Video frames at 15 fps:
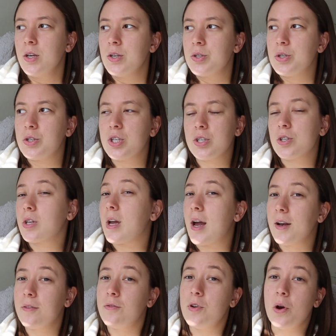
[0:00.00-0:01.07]
So just
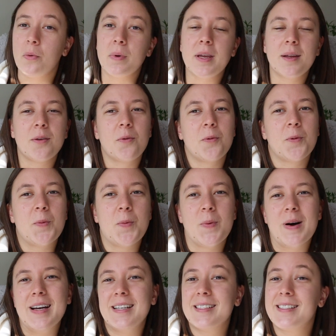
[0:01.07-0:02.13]
kind of knowing
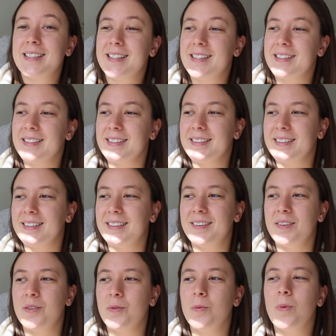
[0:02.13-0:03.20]
what
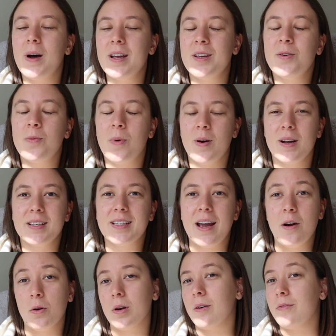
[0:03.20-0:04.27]
you want
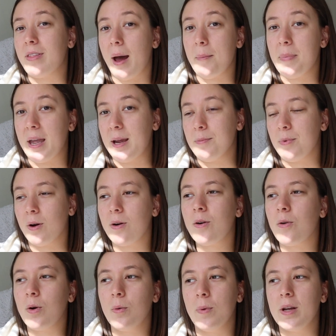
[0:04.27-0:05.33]
out of that paper,
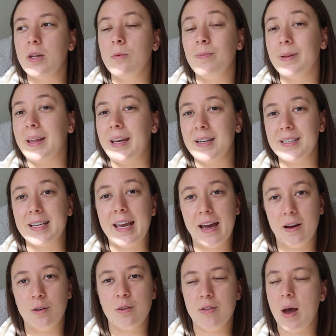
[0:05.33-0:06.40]
or what you plan to get
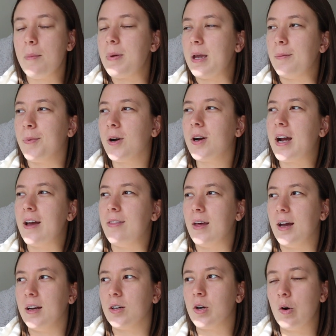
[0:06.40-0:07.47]
out of that paper, and
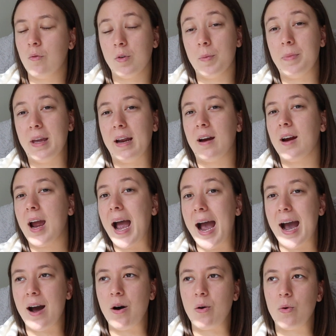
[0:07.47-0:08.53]
then go from there
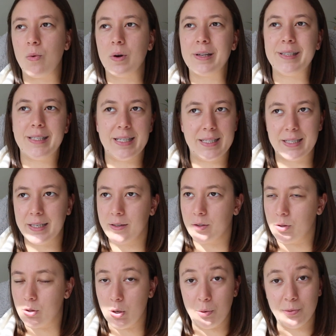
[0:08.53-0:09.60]
how
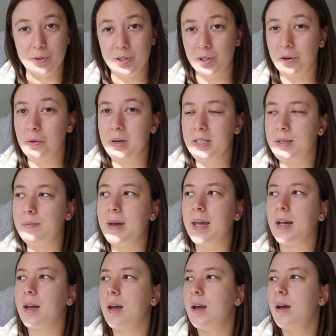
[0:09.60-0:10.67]
detailed notes you're going to
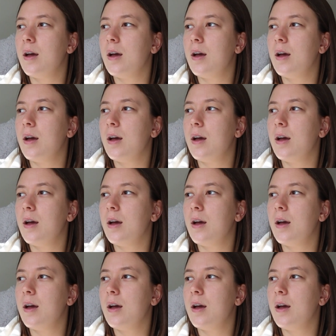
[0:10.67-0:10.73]
make.